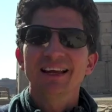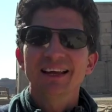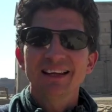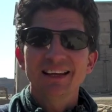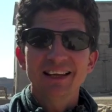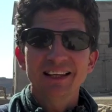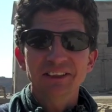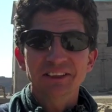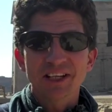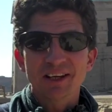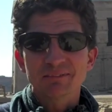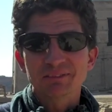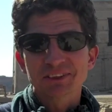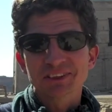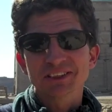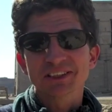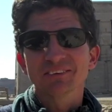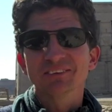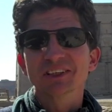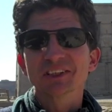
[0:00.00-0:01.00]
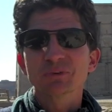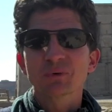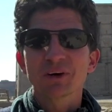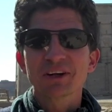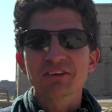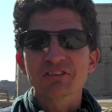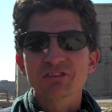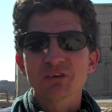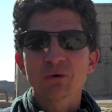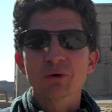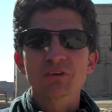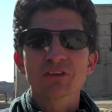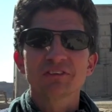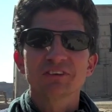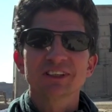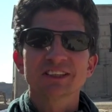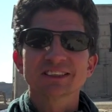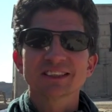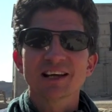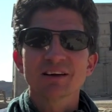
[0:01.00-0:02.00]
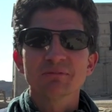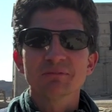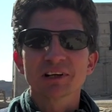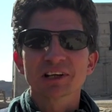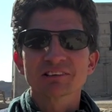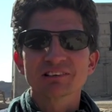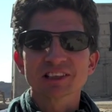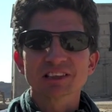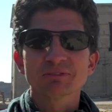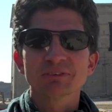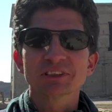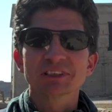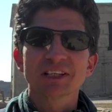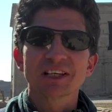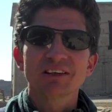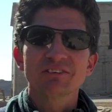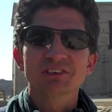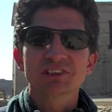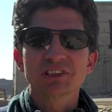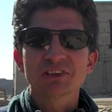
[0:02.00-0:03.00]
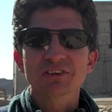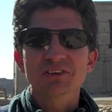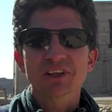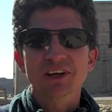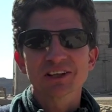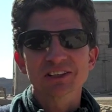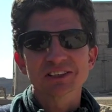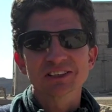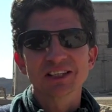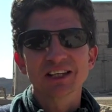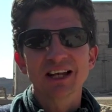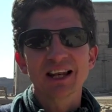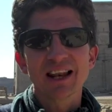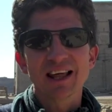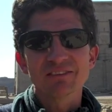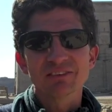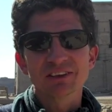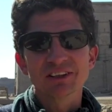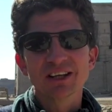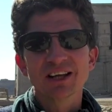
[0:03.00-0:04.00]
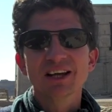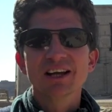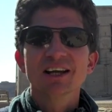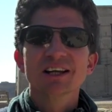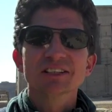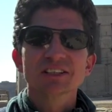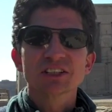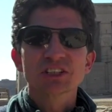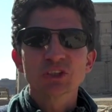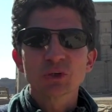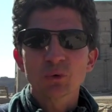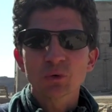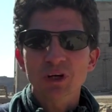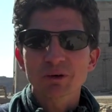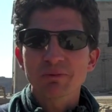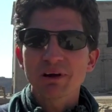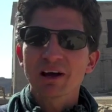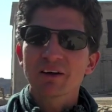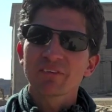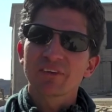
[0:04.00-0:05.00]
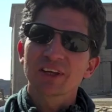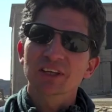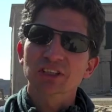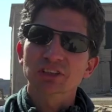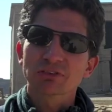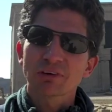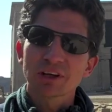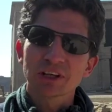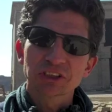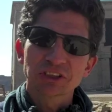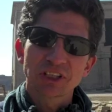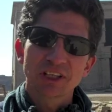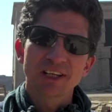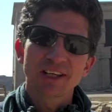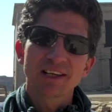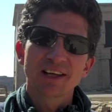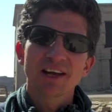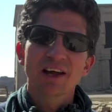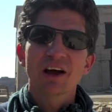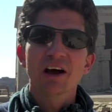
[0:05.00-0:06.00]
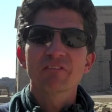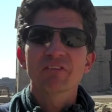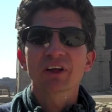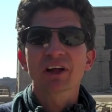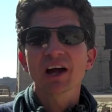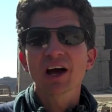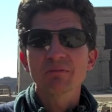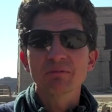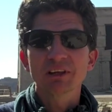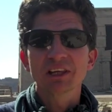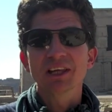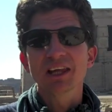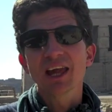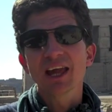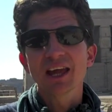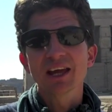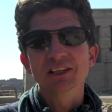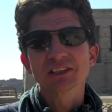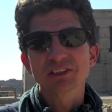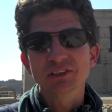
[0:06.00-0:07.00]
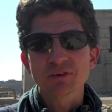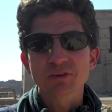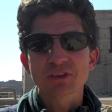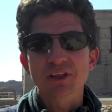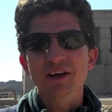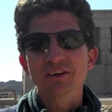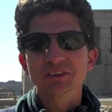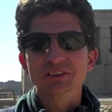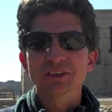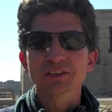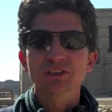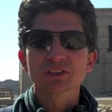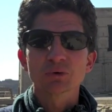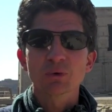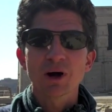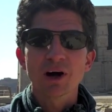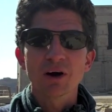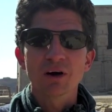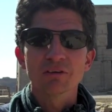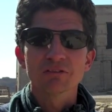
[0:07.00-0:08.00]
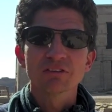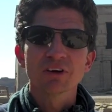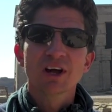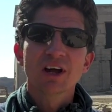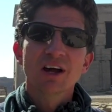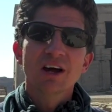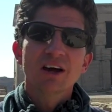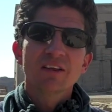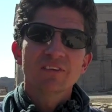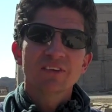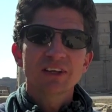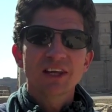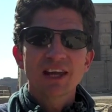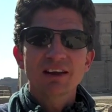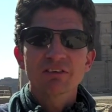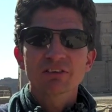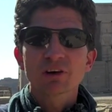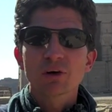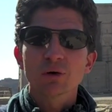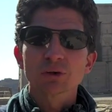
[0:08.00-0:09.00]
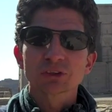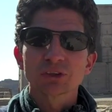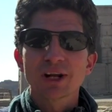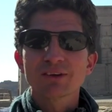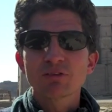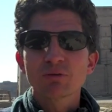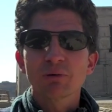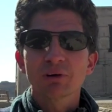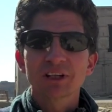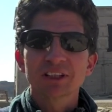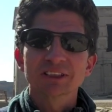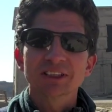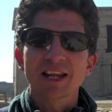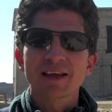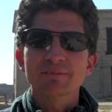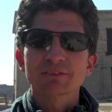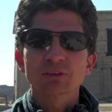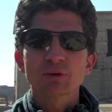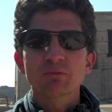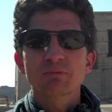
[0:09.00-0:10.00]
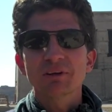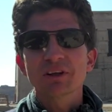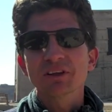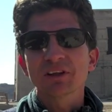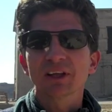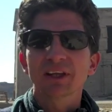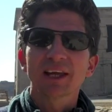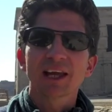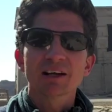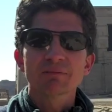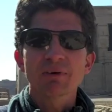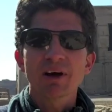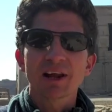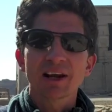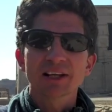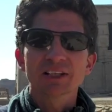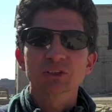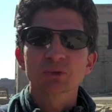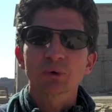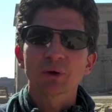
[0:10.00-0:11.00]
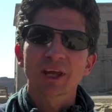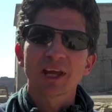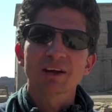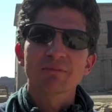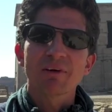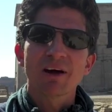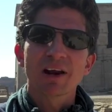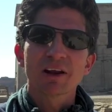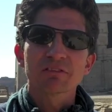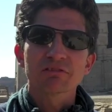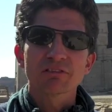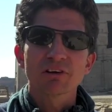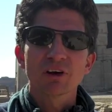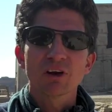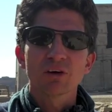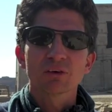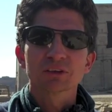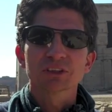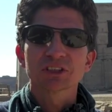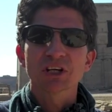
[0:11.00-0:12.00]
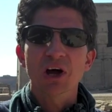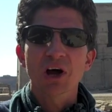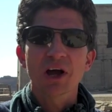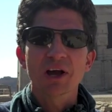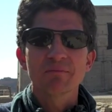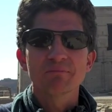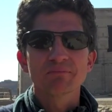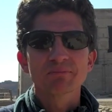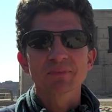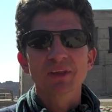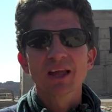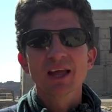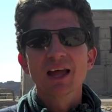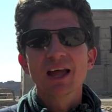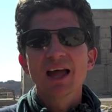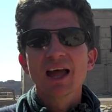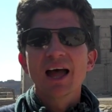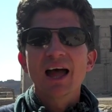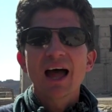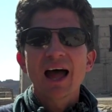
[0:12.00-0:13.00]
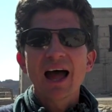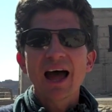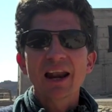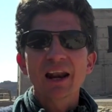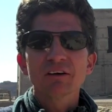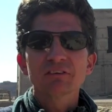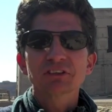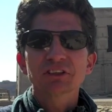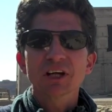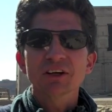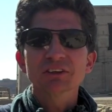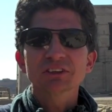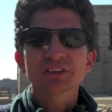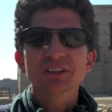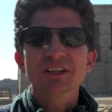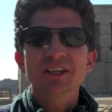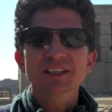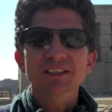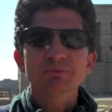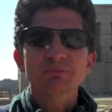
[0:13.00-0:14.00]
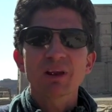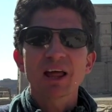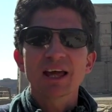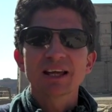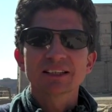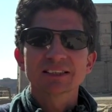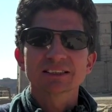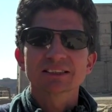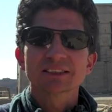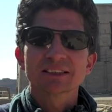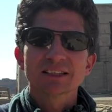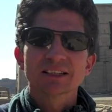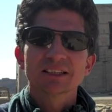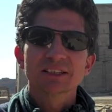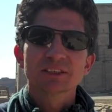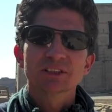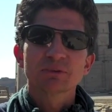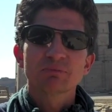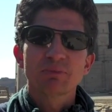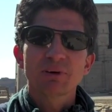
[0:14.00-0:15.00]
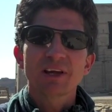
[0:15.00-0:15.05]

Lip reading: in Egypt on the 24th of December, Christmas Eve 2011, to talk about the astrology of the coming year, 2012. The year, of course, on everybody's lips. We've been thinking about it, talking about it for a long time. And I've chosen this place to